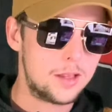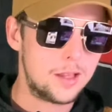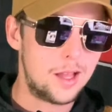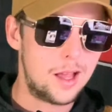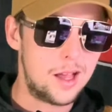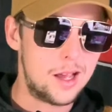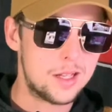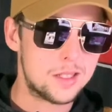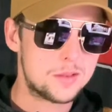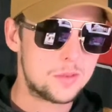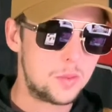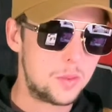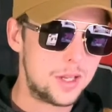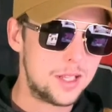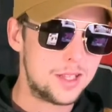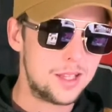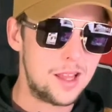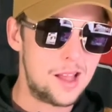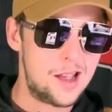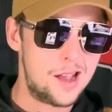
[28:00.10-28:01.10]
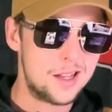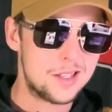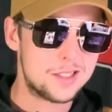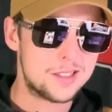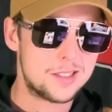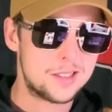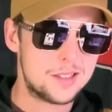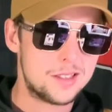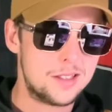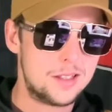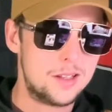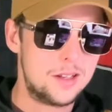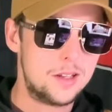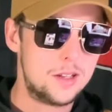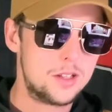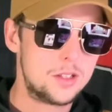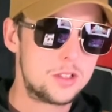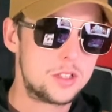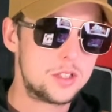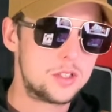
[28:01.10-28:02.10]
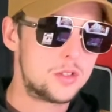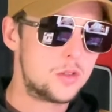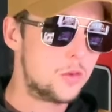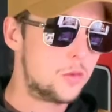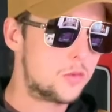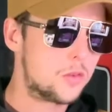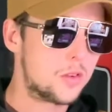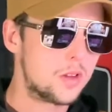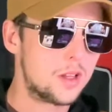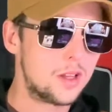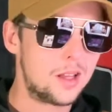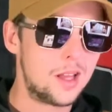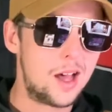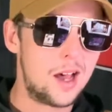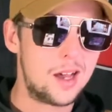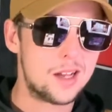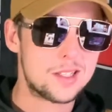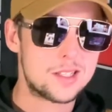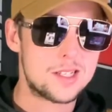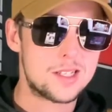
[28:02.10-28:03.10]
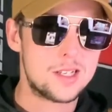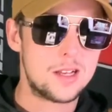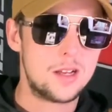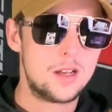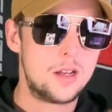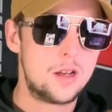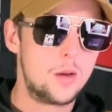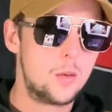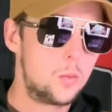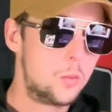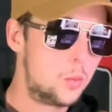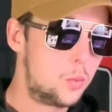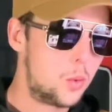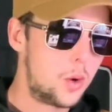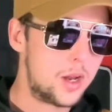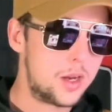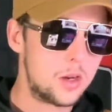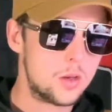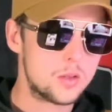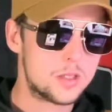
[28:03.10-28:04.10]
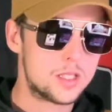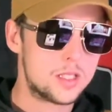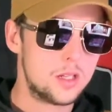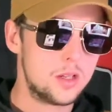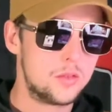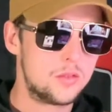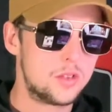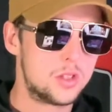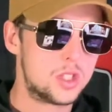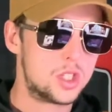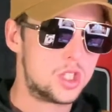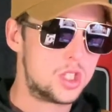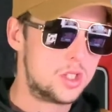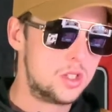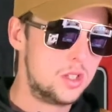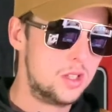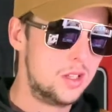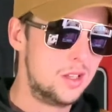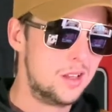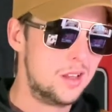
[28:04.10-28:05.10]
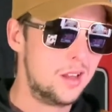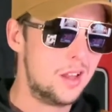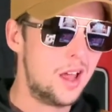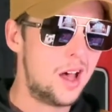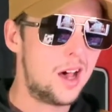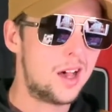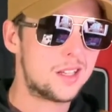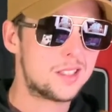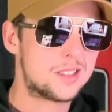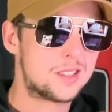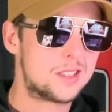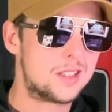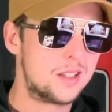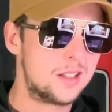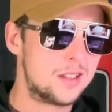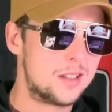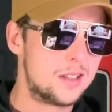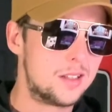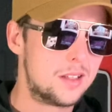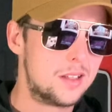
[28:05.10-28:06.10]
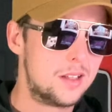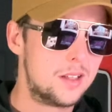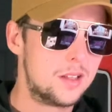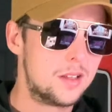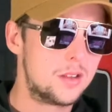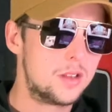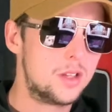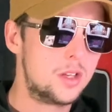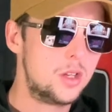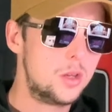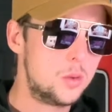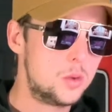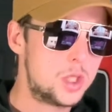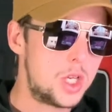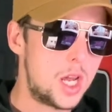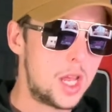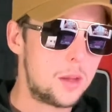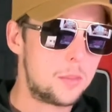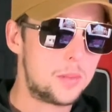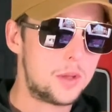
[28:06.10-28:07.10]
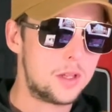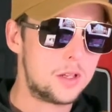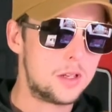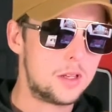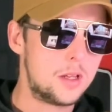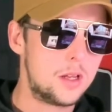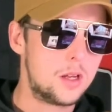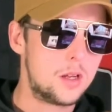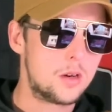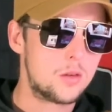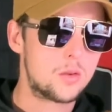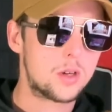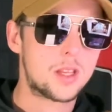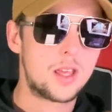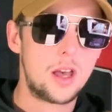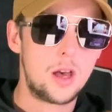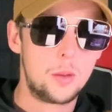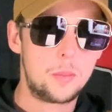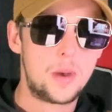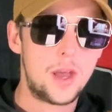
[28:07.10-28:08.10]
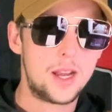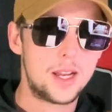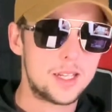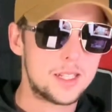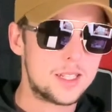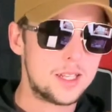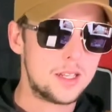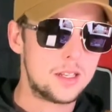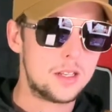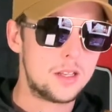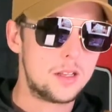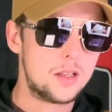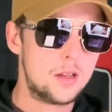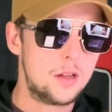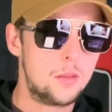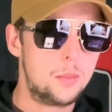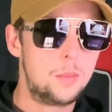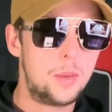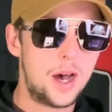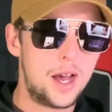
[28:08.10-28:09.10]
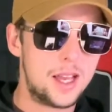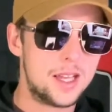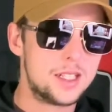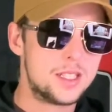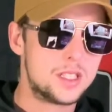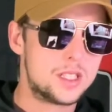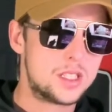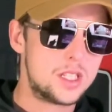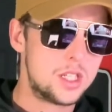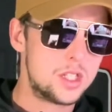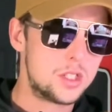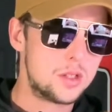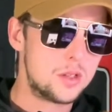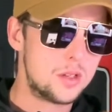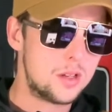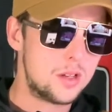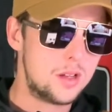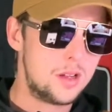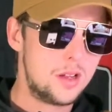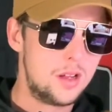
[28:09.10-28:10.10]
loss, win, loss. She's due for the loss. Bueno Silva lost to the new champion, Raquel Pennington, by a decision.